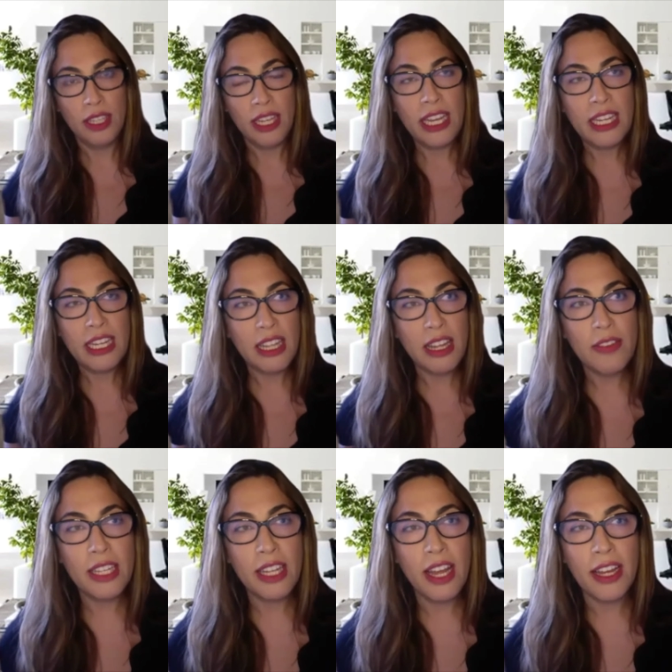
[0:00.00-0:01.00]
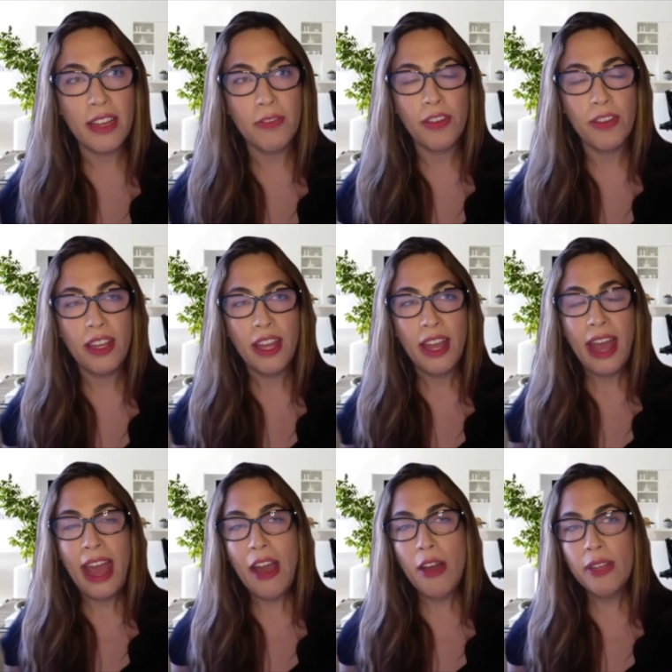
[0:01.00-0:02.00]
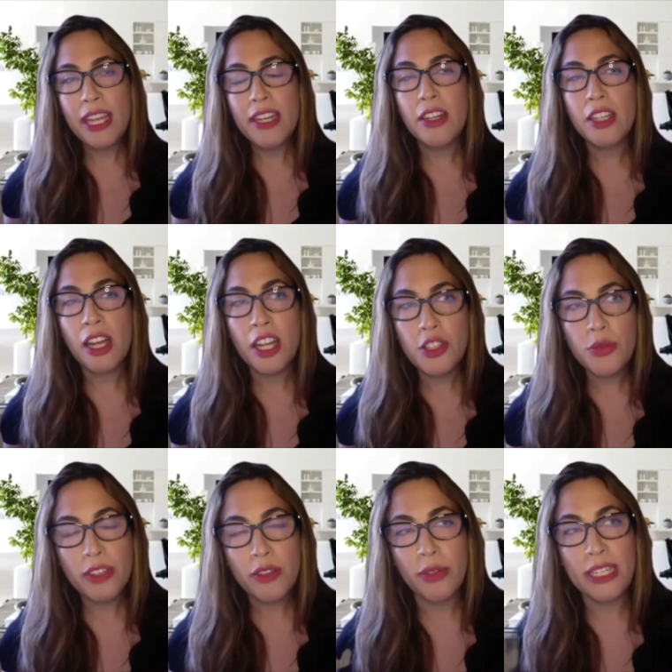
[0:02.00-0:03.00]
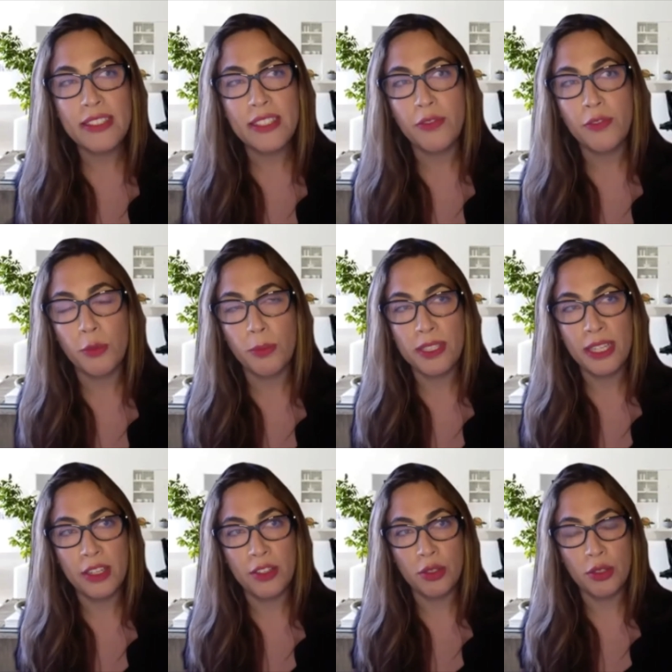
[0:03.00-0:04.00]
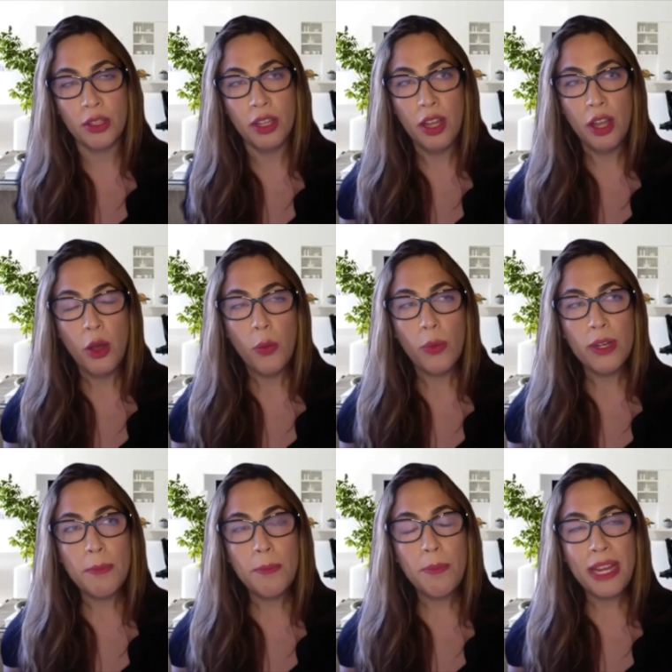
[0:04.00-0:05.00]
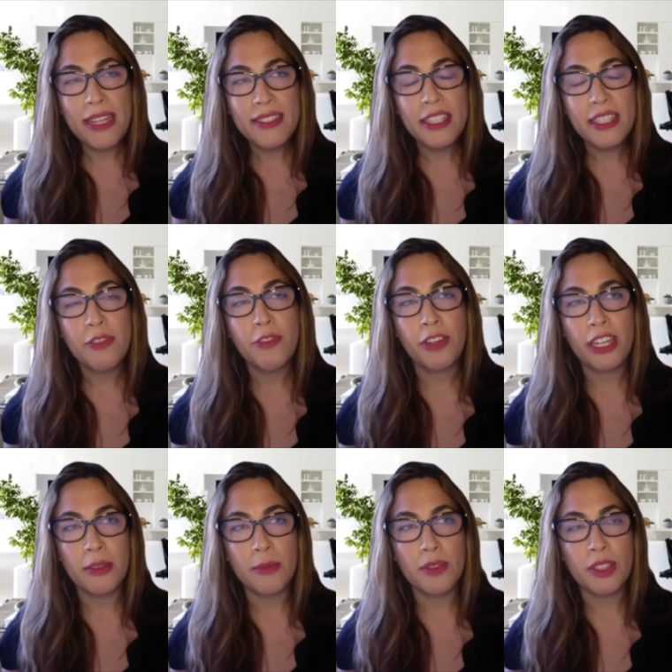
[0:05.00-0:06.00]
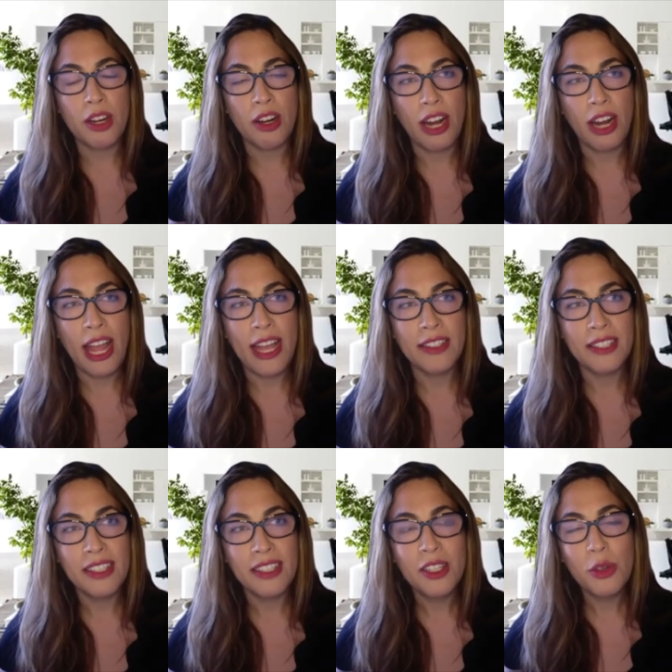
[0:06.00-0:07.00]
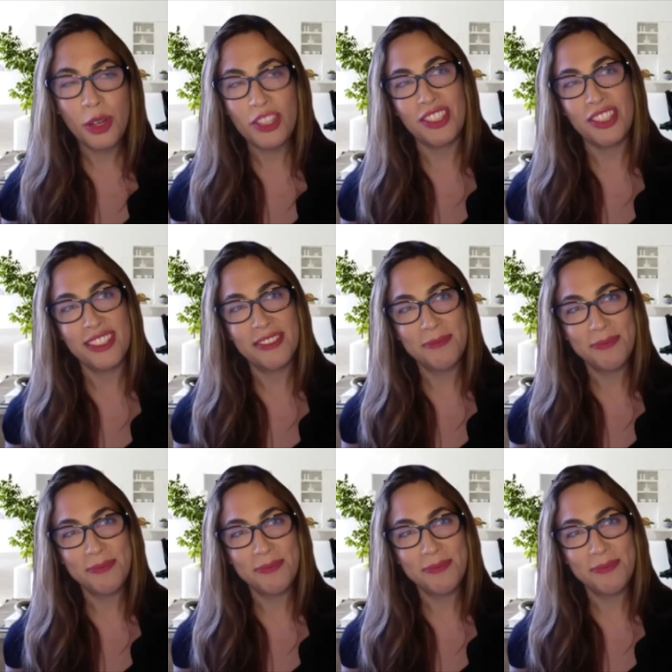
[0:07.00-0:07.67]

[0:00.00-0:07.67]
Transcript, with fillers: in love and life, how can our country reach its full potential when basic freedoms are at question?